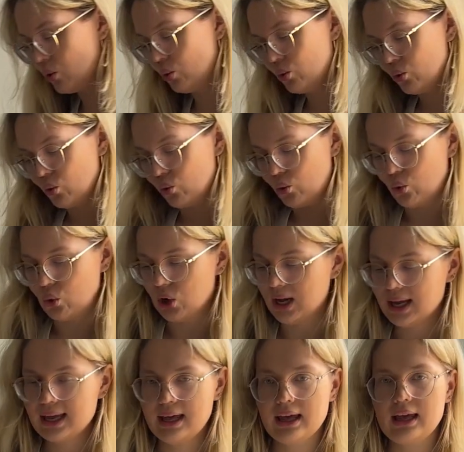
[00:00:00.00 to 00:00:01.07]
ooh,
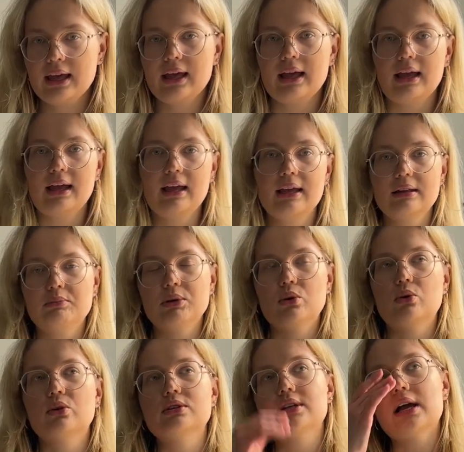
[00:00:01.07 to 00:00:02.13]
and
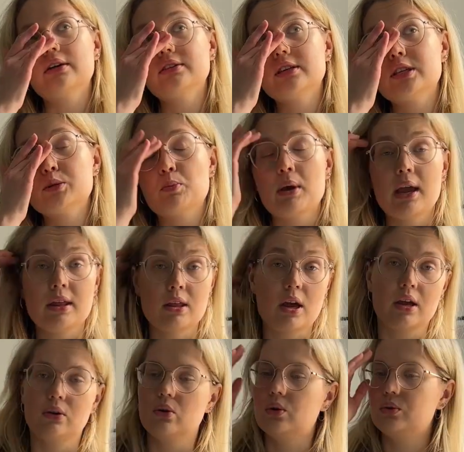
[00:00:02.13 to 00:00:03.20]
because after Spain
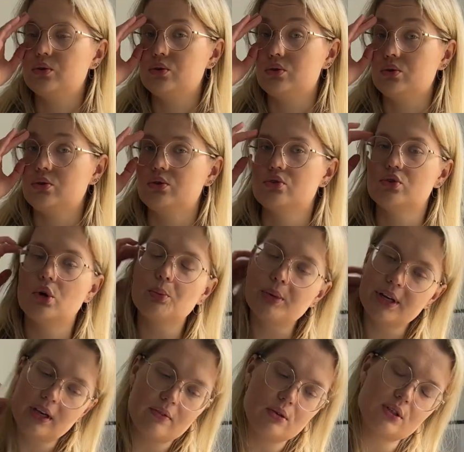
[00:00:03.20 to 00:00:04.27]
I go to
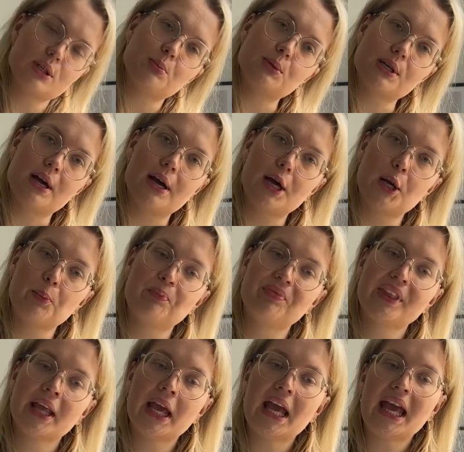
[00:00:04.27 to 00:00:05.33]
Germany for some time,
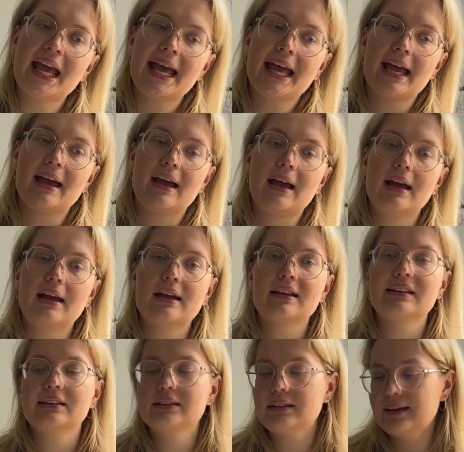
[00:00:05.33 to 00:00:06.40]

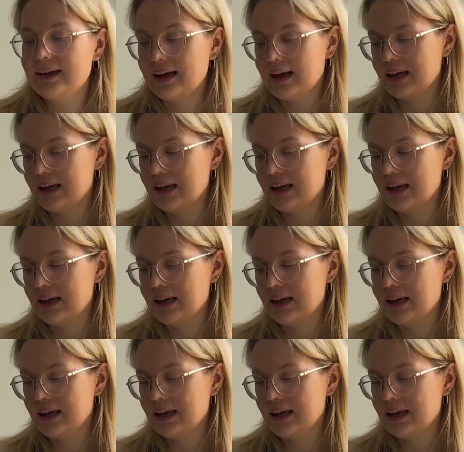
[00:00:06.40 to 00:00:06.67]
and I